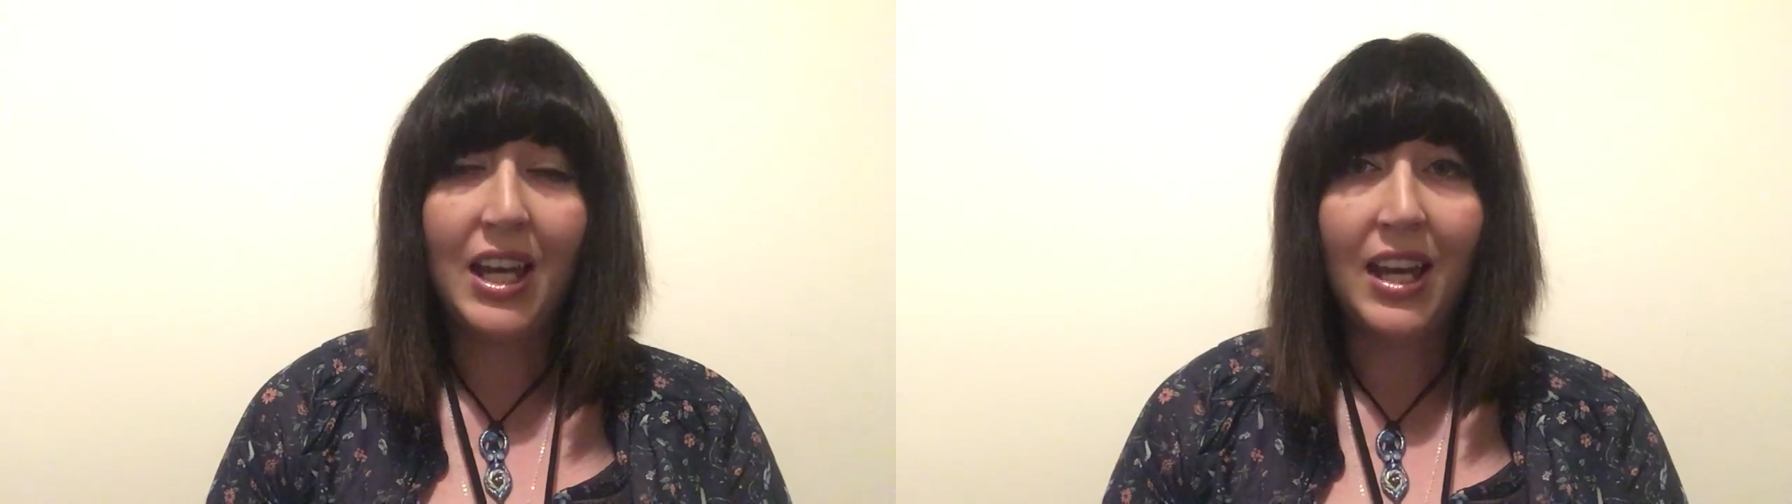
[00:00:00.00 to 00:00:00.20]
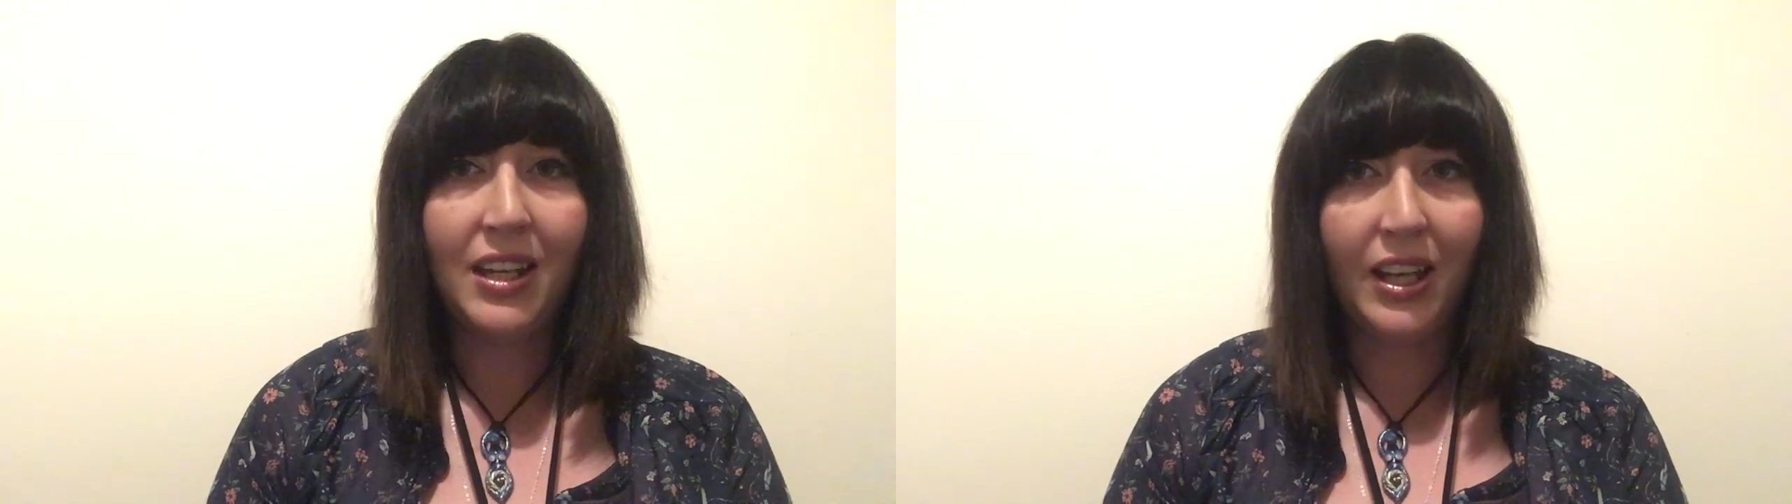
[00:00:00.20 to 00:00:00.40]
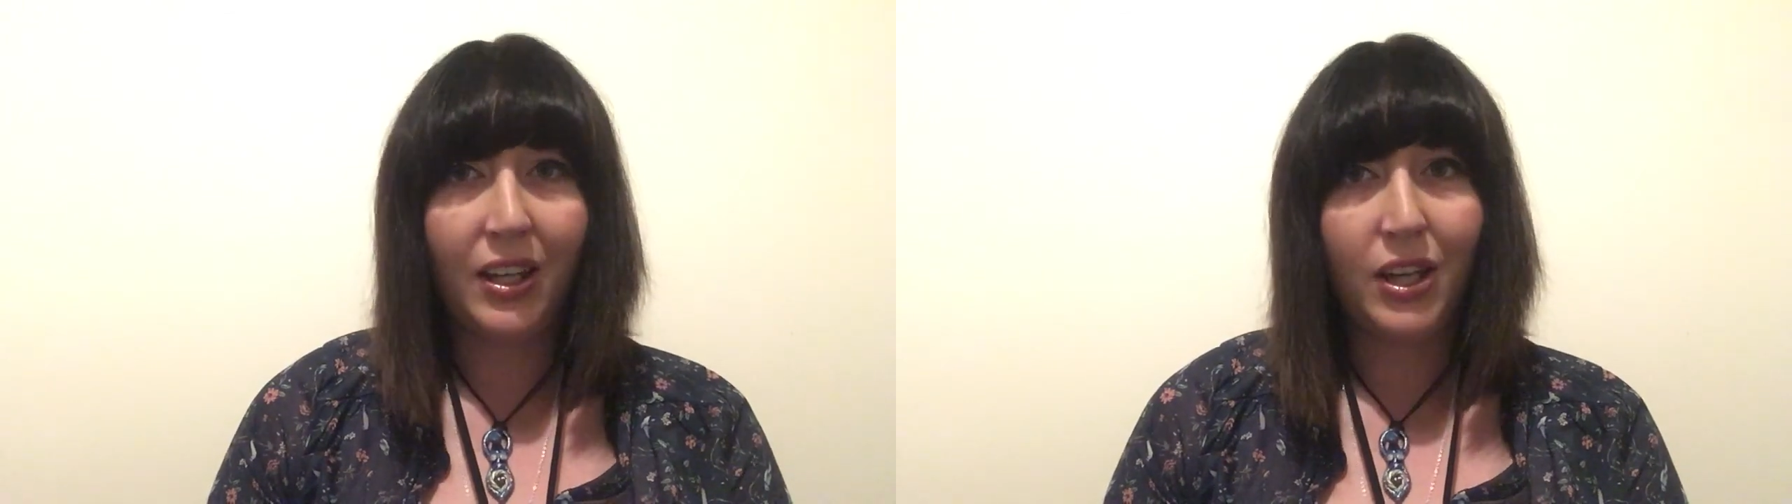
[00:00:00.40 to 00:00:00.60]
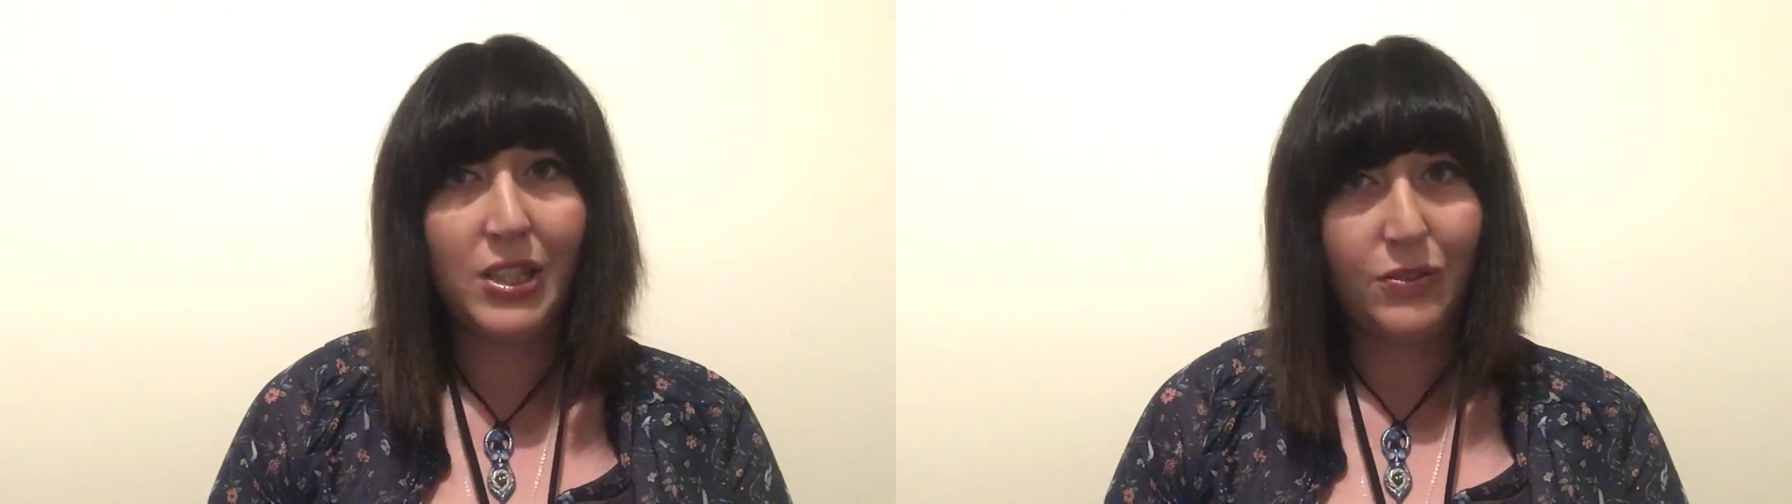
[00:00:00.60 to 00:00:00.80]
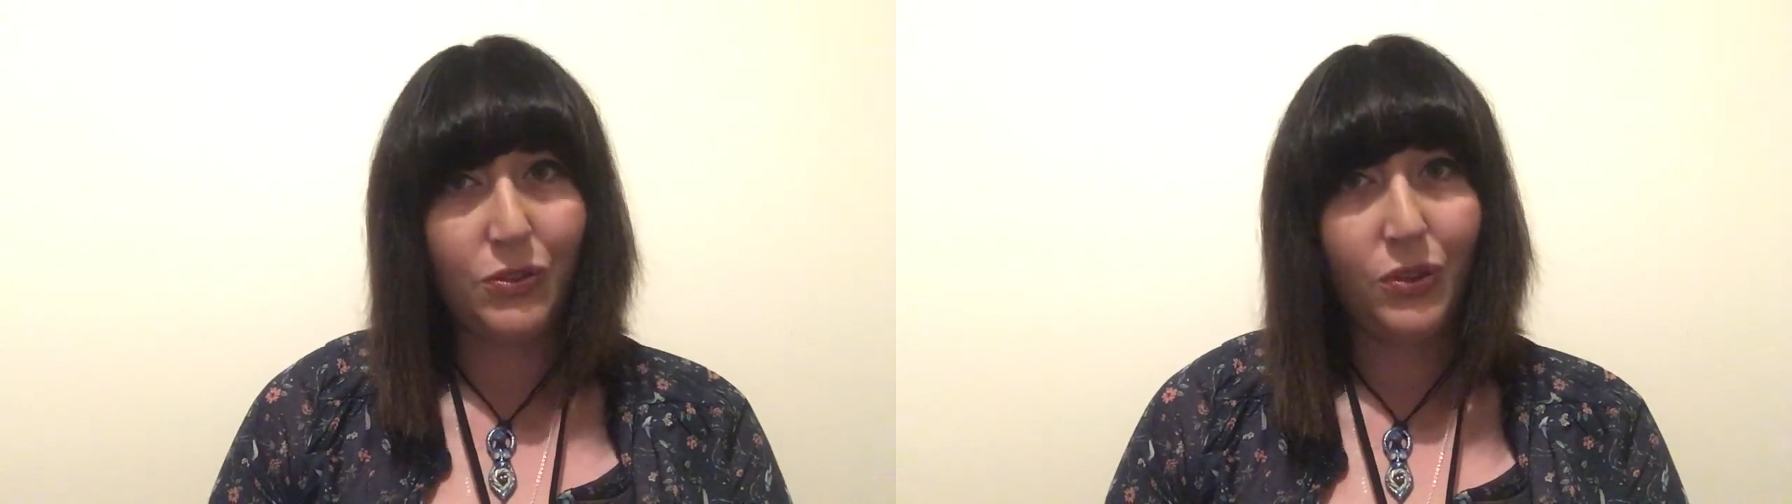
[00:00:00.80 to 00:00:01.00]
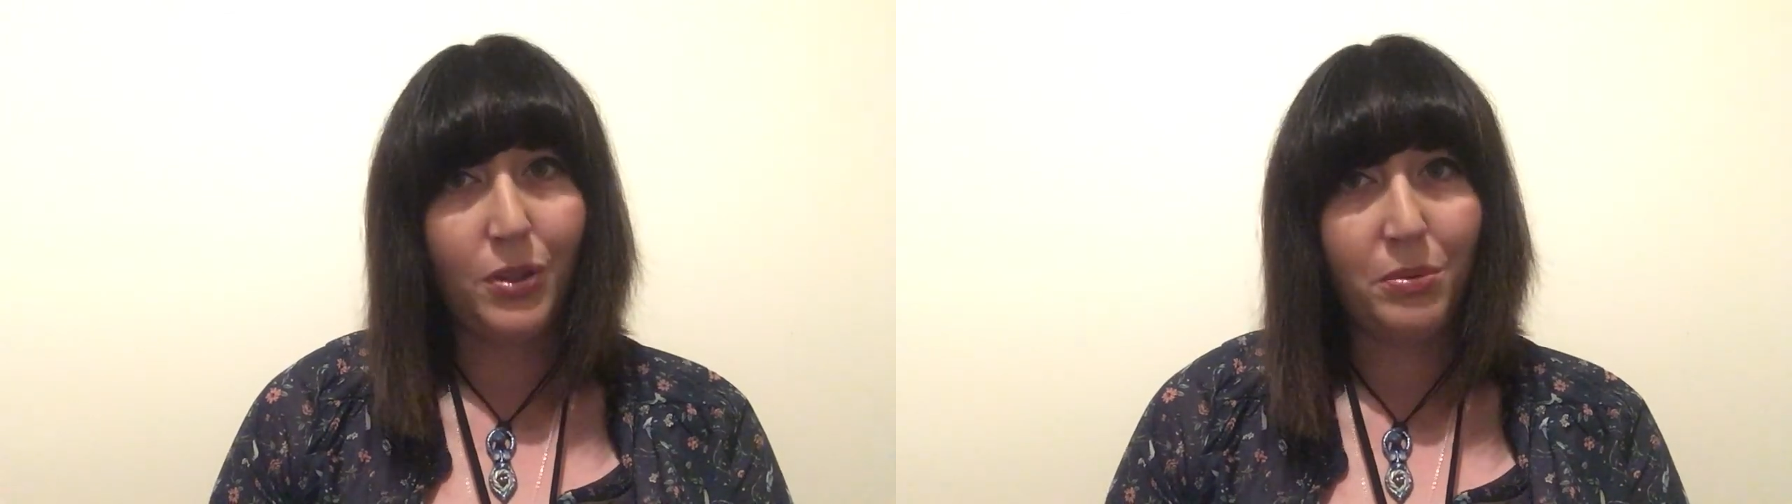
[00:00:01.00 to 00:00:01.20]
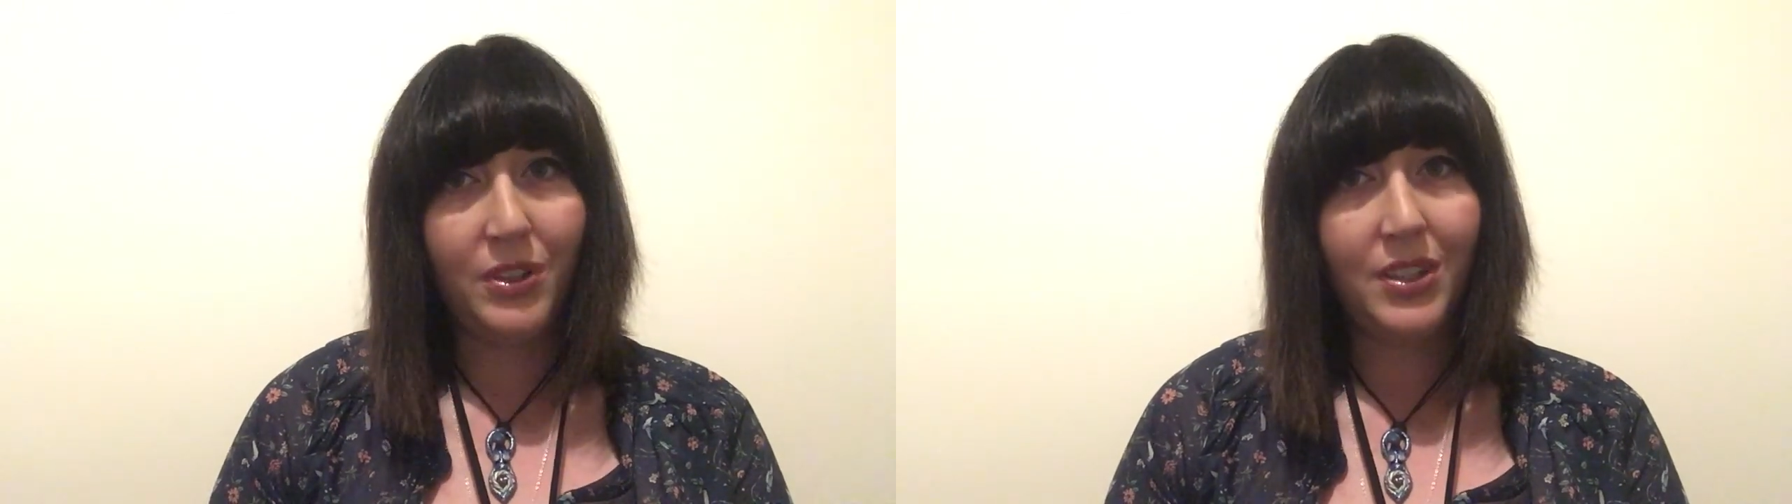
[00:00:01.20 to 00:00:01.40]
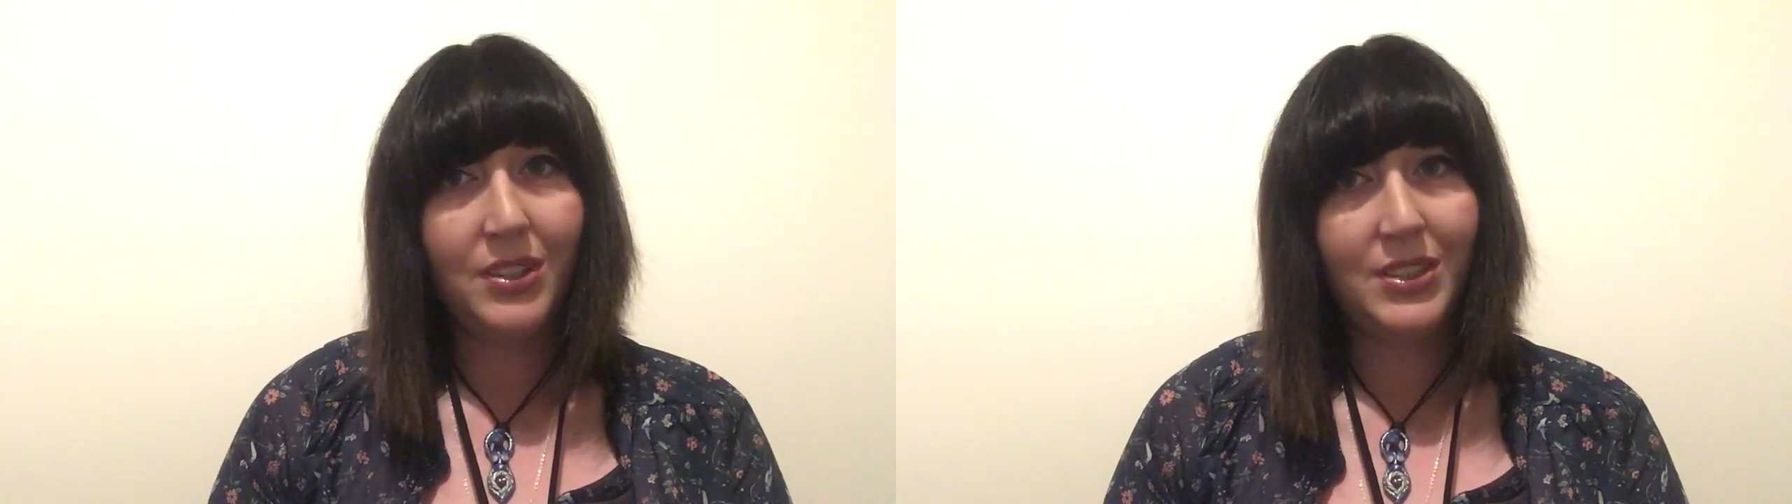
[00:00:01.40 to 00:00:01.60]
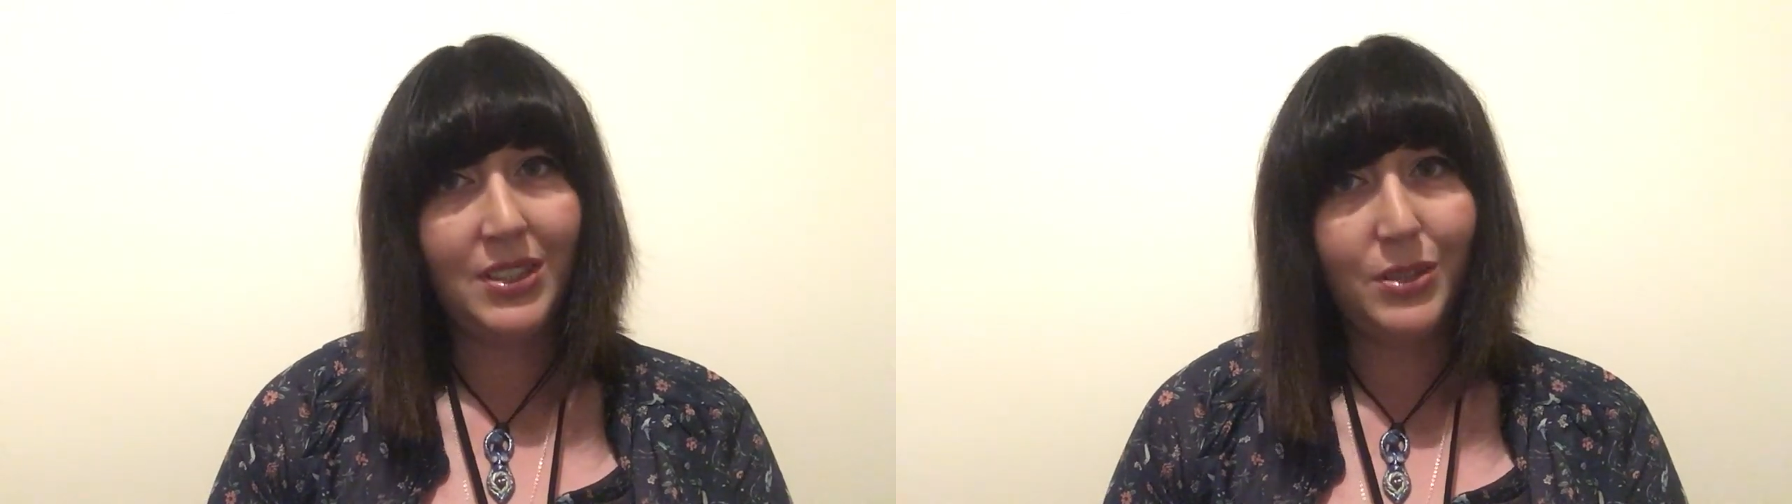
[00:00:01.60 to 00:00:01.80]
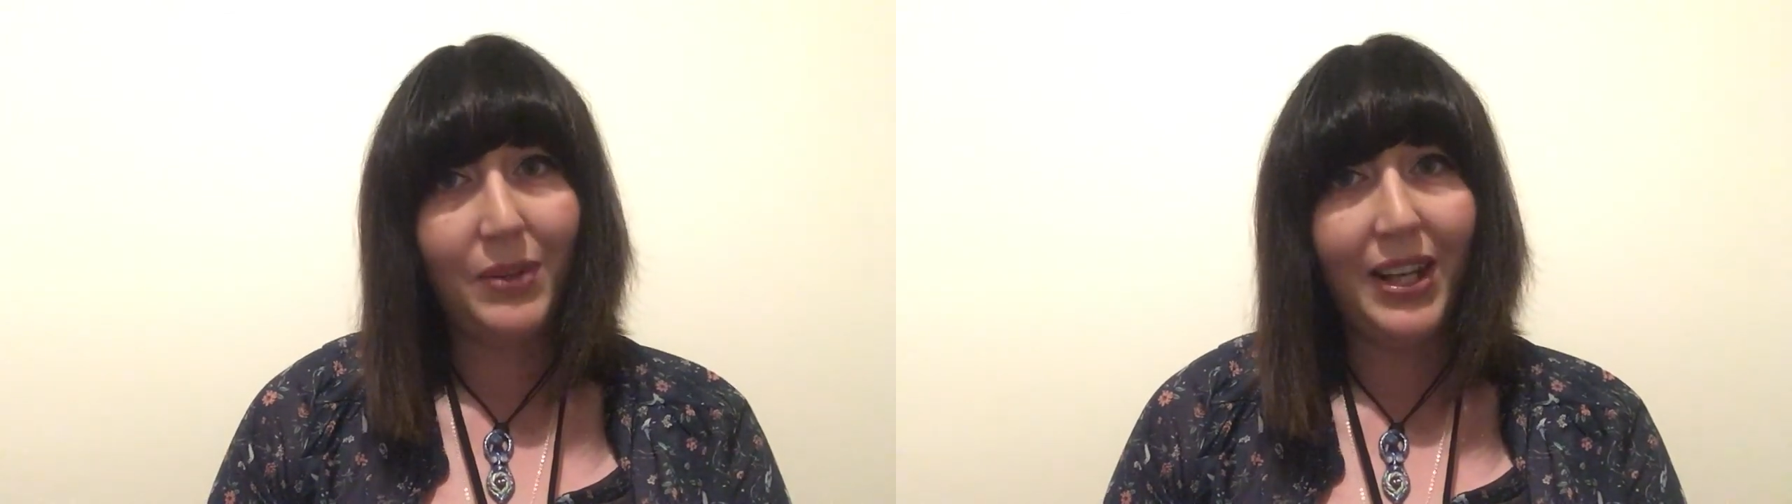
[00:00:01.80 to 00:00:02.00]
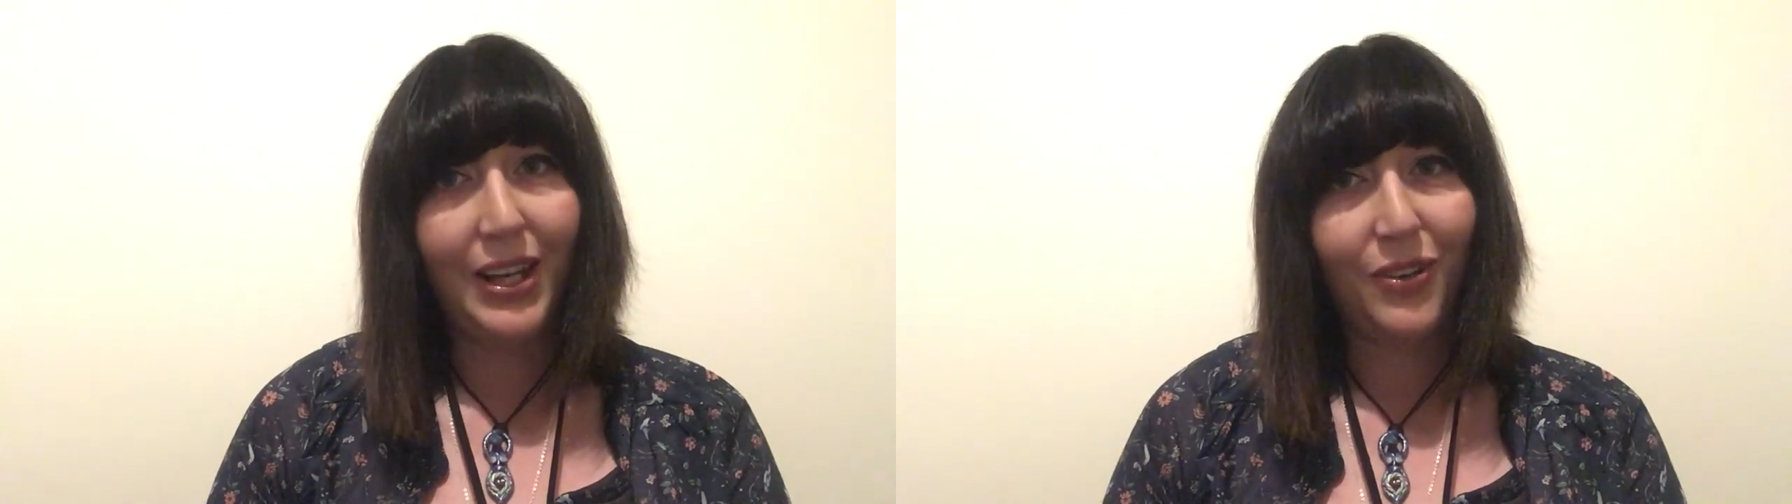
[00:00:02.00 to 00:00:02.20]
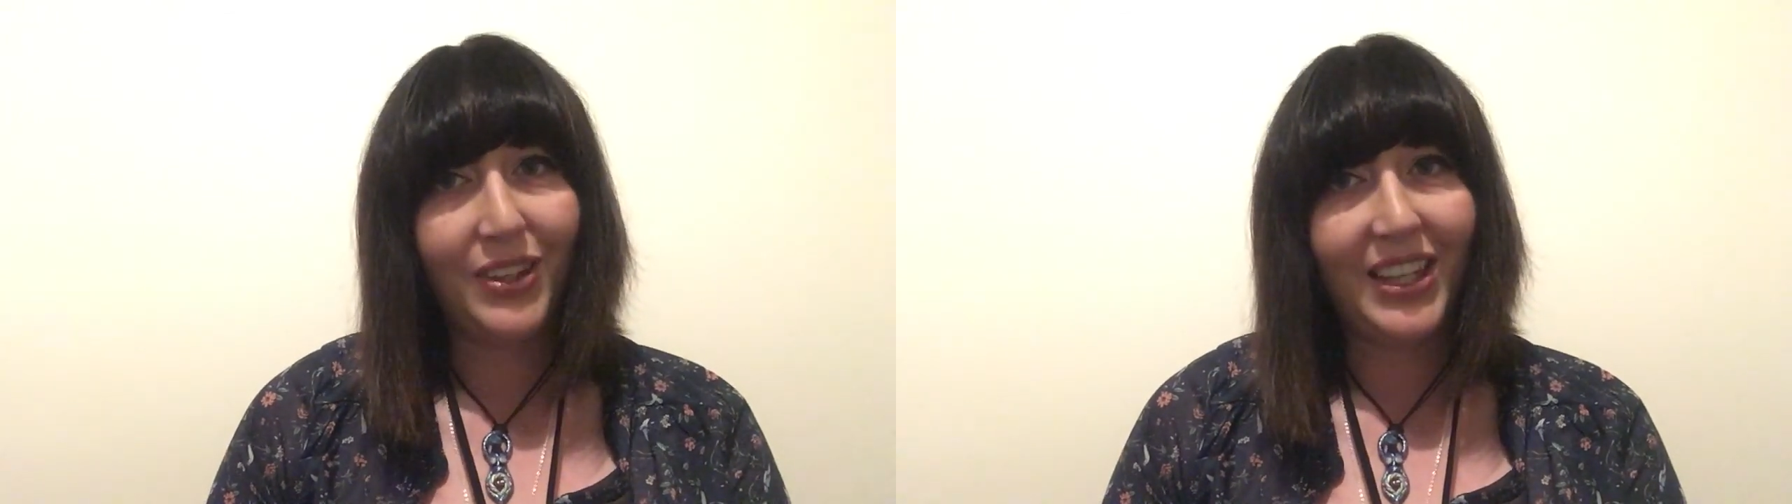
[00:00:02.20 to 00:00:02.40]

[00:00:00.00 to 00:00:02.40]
And that goes for all the brothers as well out